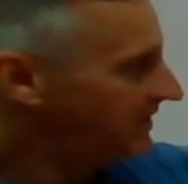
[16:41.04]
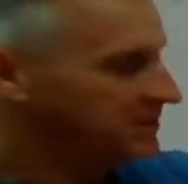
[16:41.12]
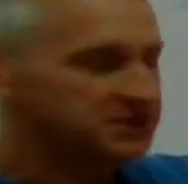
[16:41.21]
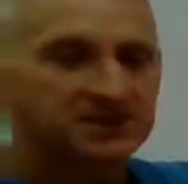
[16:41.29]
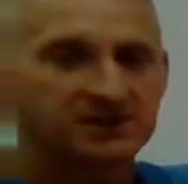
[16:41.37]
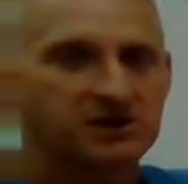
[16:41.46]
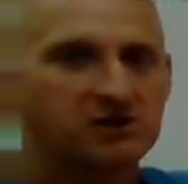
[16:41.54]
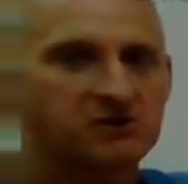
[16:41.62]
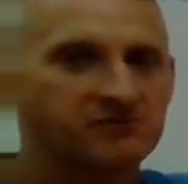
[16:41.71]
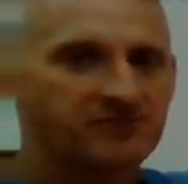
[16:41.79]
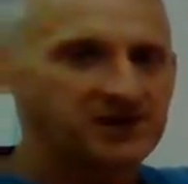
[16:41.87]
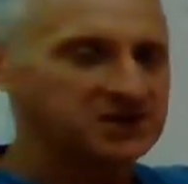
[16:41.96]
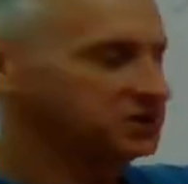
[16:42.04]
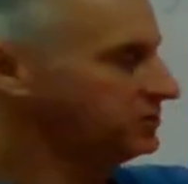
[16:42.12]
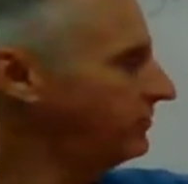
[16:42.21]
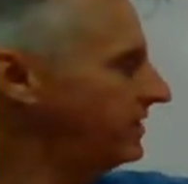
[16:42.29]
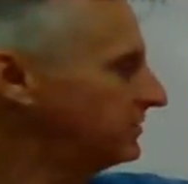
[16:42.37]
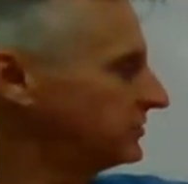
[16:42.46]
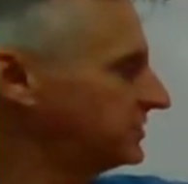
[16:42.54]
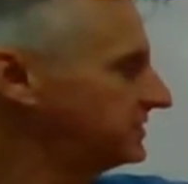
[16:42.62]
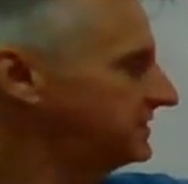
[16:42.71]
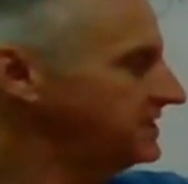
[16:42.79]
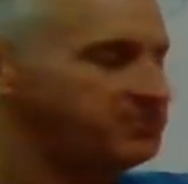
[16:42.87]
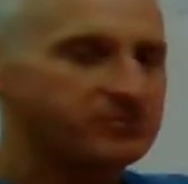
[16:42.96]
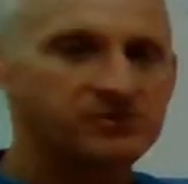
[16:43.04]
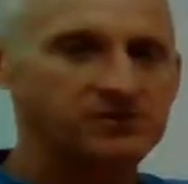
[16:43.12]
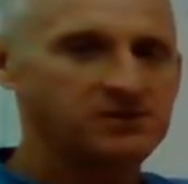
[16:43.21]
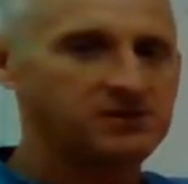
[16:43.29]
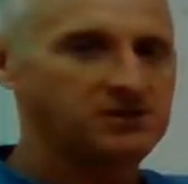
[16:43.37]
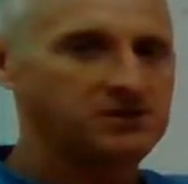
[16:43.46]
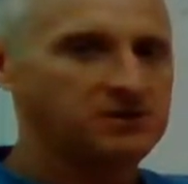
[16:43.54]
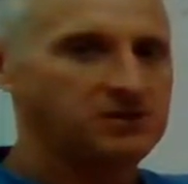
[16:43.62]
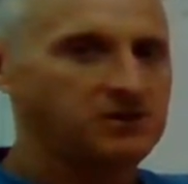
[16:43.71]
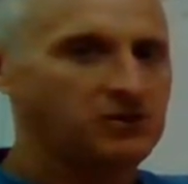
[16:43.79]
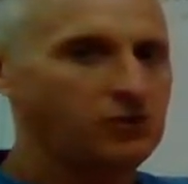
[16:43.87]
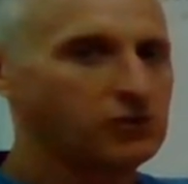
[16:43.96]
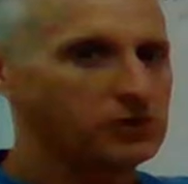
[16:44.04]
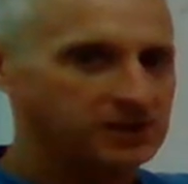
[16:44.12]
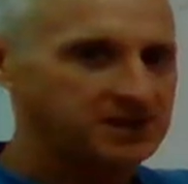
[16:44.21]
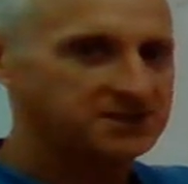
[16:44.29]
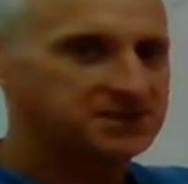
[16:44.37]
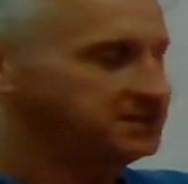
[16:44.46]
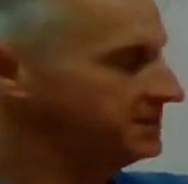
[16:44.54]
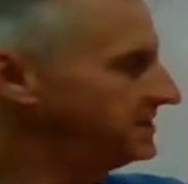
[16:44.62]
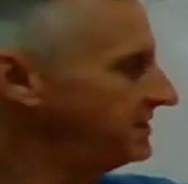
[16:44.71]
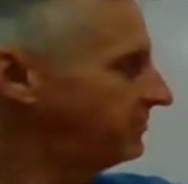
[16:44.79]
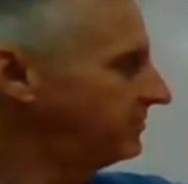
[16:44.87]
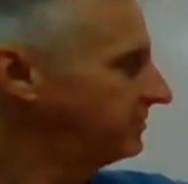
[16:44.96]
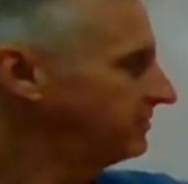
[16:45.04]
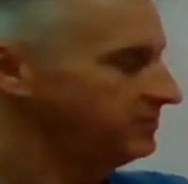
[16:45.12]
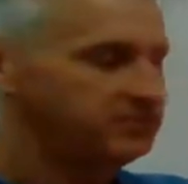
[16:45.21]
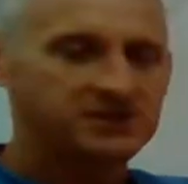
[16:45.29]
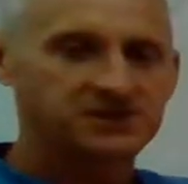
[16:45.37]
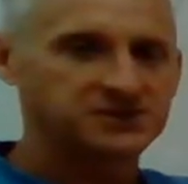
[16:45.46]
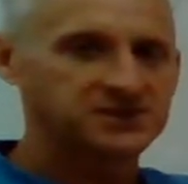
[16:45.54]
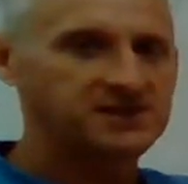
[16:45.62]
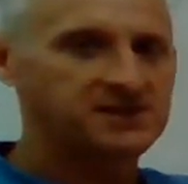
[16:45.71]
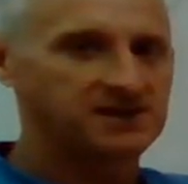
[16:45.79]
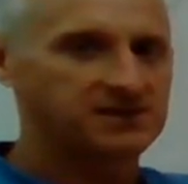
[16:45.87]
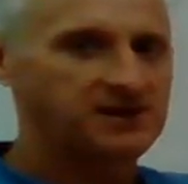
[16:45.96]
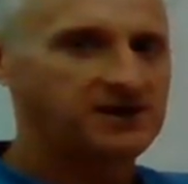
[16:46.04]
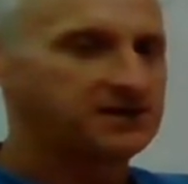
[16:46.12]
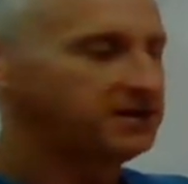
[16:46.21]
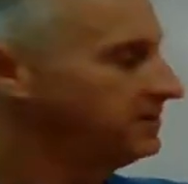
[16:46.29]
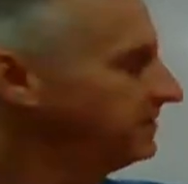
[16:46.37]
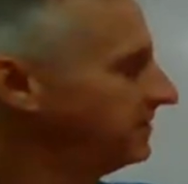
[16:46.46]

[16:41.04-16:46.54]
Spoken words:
is the curve x squared steeper or less steep than the secant line?